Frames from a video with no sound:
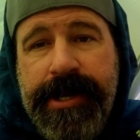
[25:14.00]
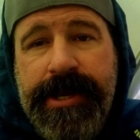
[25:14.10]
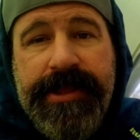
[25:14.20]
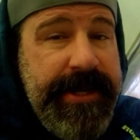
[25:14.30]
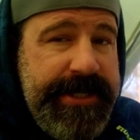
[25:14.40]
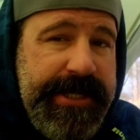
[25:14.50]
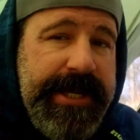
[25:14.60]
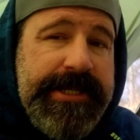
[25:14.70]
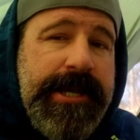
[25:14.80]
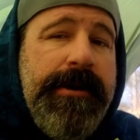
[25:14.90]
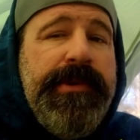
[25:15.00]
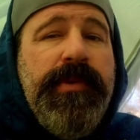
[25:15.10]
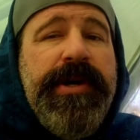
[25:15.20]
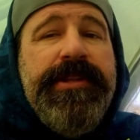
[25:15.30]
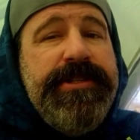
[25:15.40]
This thing's coming
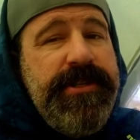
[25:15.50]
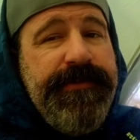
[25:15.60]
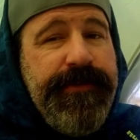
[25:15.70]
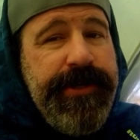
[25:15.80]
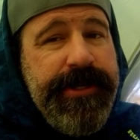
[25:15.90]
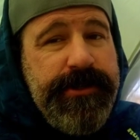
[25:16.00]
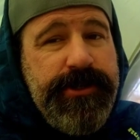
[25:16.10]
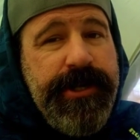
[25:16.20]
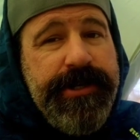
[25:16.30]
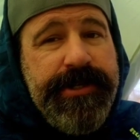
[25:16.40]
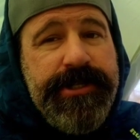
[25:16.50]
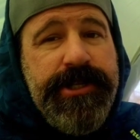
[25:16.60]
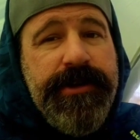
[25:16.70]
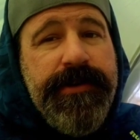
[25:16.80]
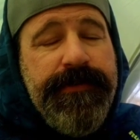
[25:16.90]
with us to the Foothills Trail this
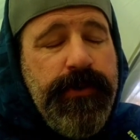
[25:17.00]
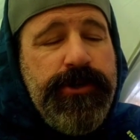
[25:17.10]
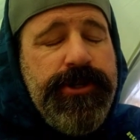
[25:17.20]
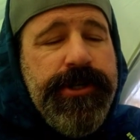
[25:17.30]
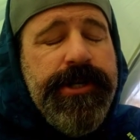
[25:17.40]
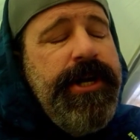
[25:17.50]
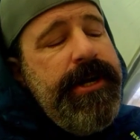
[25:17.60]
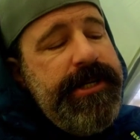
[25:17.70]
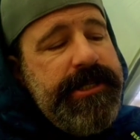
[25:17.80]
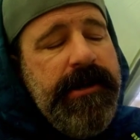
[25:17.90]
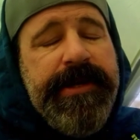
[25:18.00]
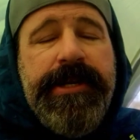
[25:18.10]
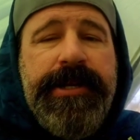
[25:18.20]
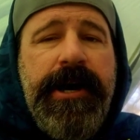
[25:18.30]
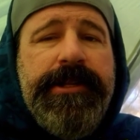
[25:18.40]
year, for sure. It's coming
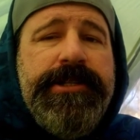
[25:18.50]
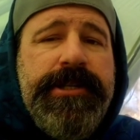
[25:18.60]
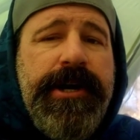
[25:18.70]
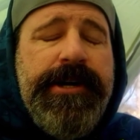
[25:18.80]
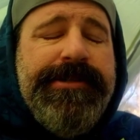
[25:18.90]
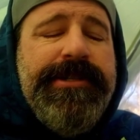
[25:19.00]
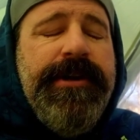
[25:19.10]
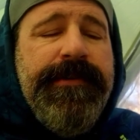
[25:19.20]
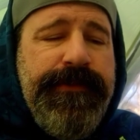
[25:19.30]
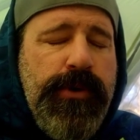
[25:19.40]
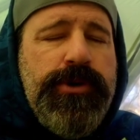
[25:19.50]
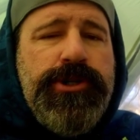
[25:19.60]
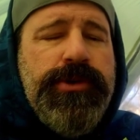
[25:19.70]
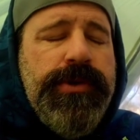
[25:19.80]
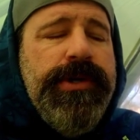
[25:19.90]
to Dolly Sods, for
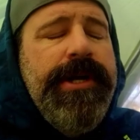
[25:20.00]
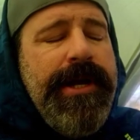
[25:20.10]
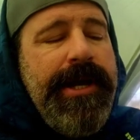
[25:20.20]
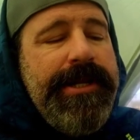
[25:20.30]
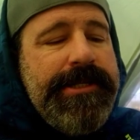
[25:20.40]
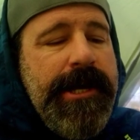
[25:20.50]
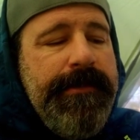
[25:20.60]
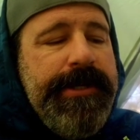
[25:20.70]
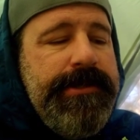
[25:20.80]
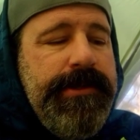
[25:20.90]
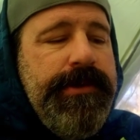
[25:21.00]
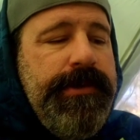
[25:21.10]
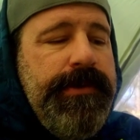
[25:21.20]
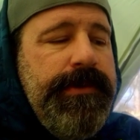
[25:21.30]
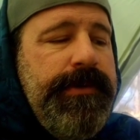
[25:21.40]
sure. And it's coming
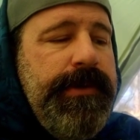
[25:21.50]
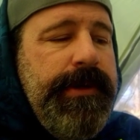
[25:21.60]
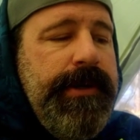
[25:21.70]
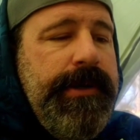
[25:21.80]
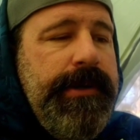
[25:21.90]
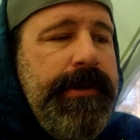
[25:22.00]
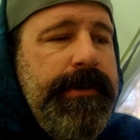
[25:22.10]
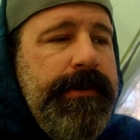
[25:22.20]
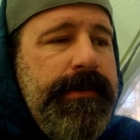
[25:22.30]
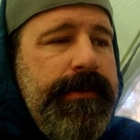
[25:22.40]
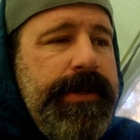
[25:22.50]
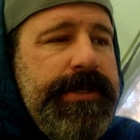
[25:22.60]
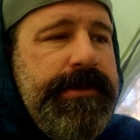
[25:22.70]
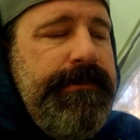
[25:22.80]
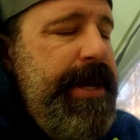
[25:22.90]
to, what
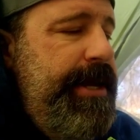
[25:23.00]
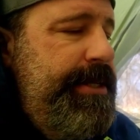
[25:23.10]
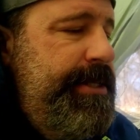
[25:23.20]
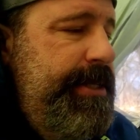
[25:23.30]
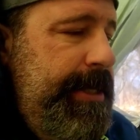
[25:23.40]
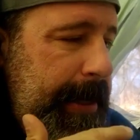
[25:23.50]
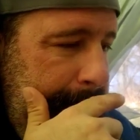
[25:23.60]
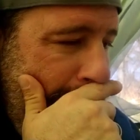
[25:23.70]
is it, Manistee?